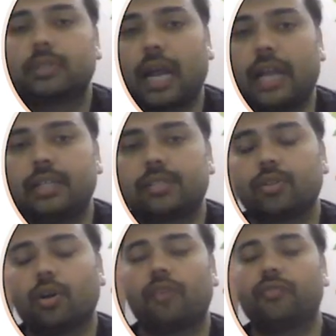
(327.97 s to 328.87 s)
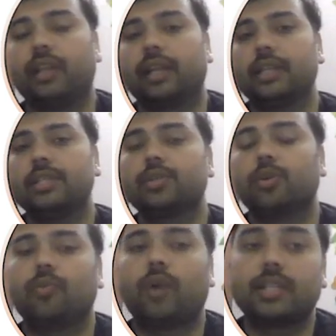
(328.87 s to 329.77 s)
kinds of linked list.
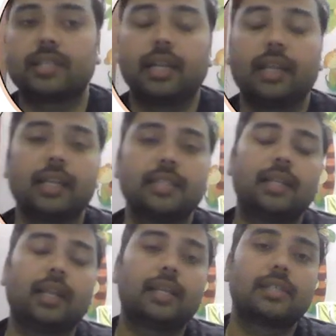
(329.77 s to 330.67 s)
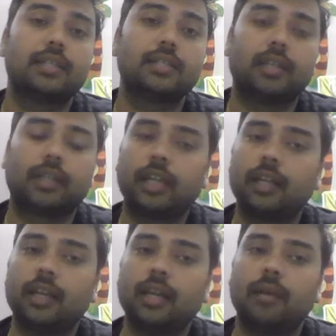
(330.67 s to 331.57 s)
So what is a linked list? Linked list is
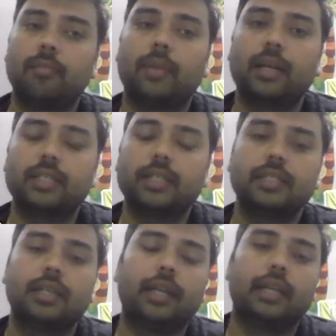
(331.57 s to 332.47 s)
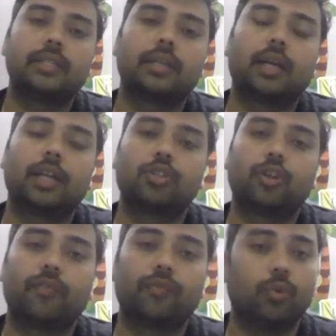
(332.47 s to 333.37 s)
nothing but it is a collection
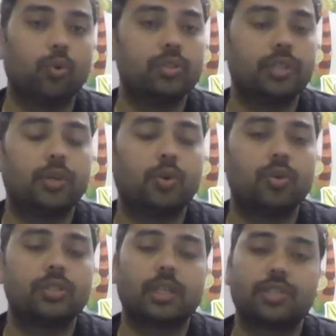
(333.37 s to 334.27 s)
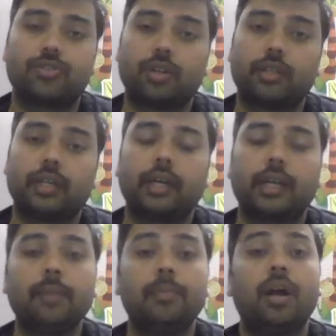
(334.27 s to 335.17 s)
of nodes, and node is a struct data
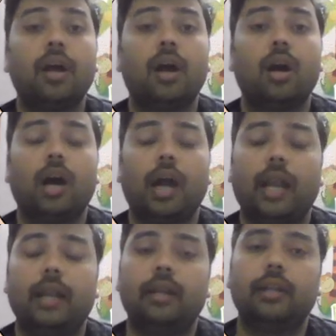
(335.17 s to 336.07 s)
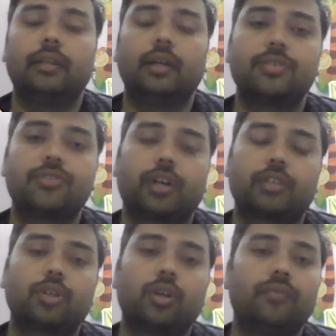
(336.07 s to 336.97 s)
type. And the
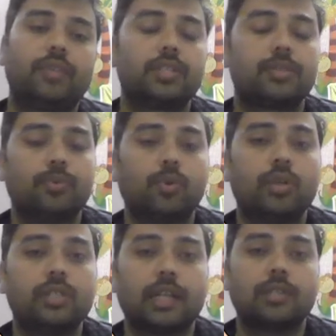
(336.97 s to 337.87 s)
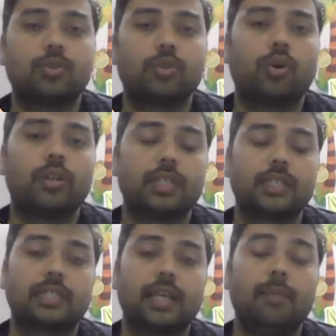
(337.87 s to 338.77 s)
structure of this node is also known as a
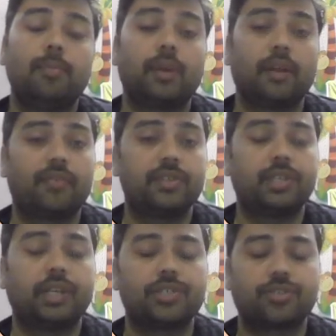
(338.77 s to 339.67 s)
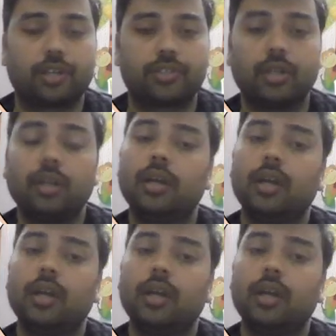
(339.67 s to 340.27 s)
self-referencing structure,